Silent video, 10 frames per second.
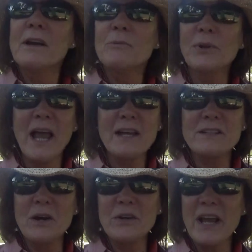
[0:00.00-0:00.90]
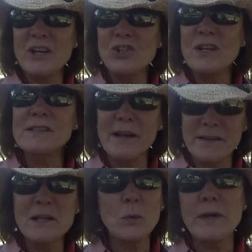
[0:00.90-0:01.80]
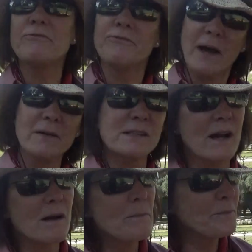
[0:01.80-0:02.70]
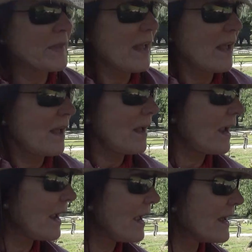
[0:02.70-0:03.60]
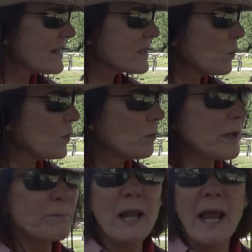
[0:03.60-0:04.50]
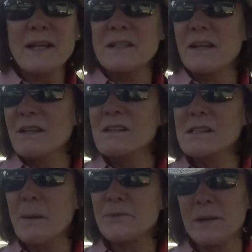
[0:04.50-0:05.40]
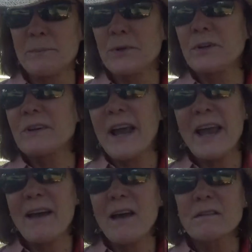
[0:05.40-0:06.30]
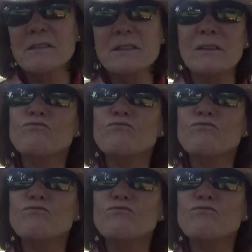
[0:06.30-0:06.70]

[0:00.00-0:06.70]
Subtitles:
plant donations. I think we've found some. And we'll be planting in September and